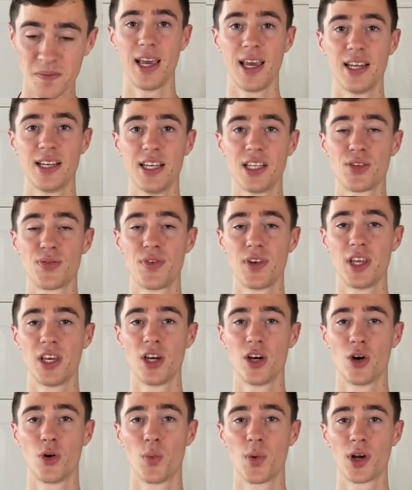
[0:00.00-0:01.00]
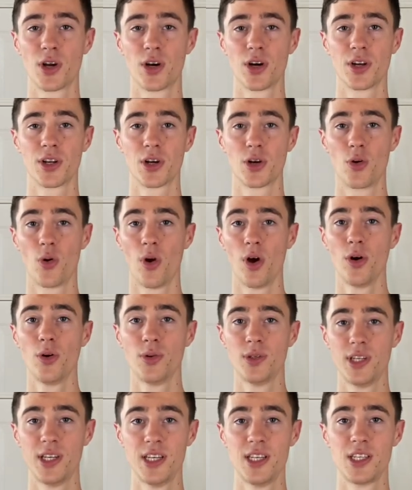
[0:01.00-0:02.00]
In this video we're gonna grow
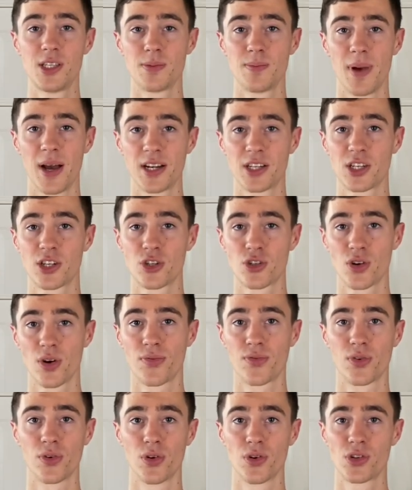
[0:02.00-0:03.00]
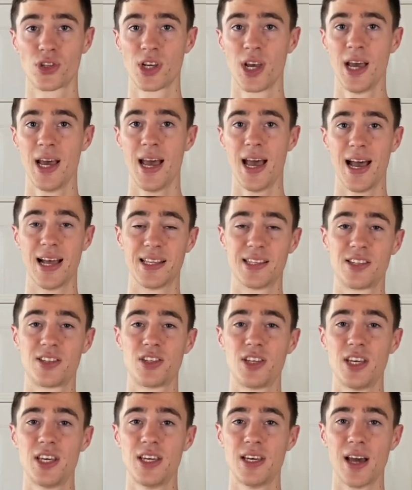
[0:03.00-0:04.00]
these magic truffles and
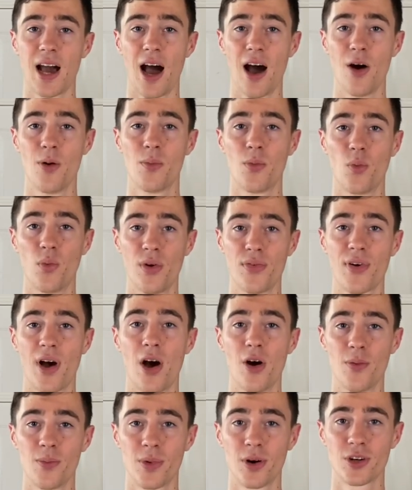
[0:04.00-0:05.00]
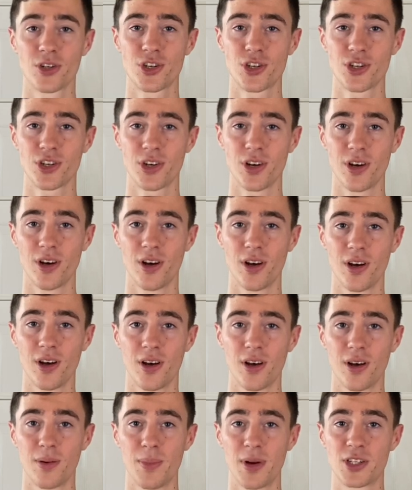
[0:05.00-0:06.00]
see how with how much
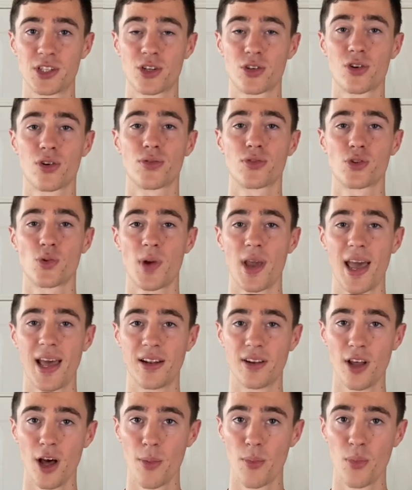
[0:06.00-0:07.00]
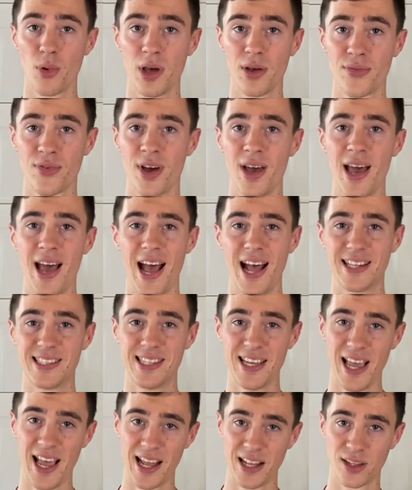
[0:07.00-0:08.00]
uh, magic truffles we end up with at
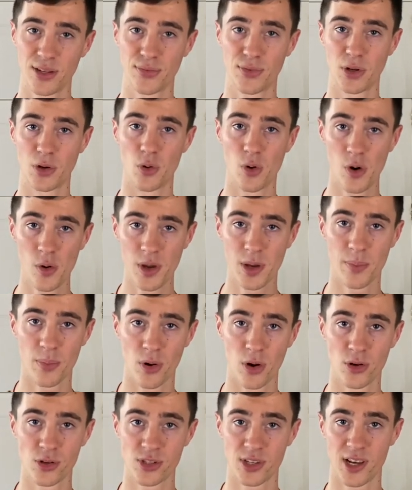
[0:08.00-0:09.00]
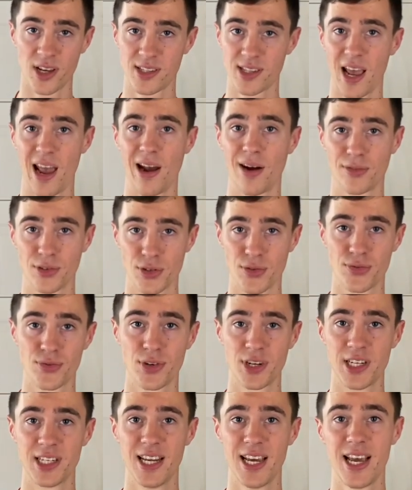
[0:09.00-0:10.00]
the end of the growing process after
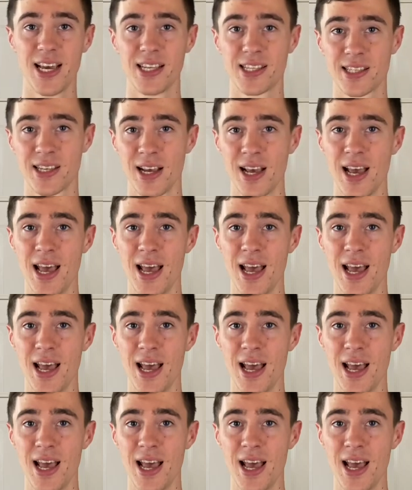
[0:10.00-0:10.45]
three days,